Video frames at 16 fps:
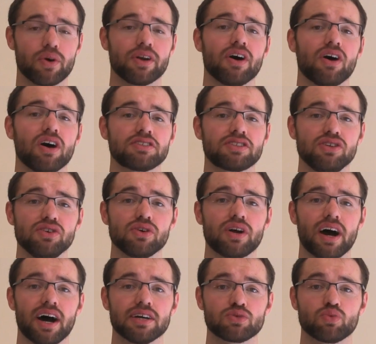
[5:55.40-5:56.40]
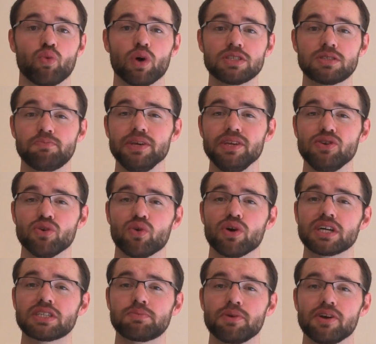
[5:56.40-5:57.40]
I want to ask you guys, what's been
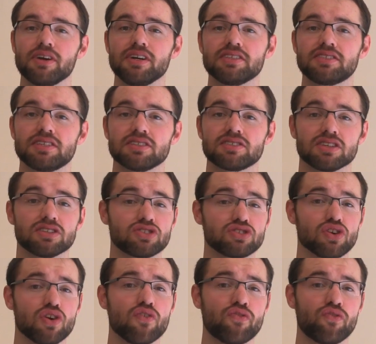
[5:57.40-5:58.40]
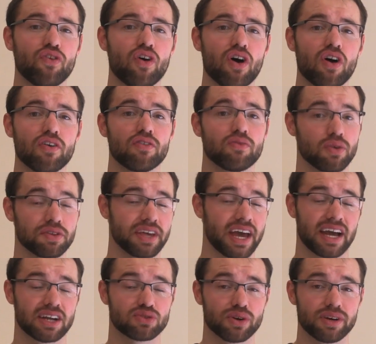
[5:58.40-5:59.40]
your experiences so far with
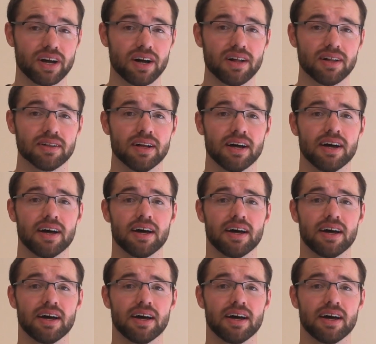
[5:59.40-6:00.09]
Android L?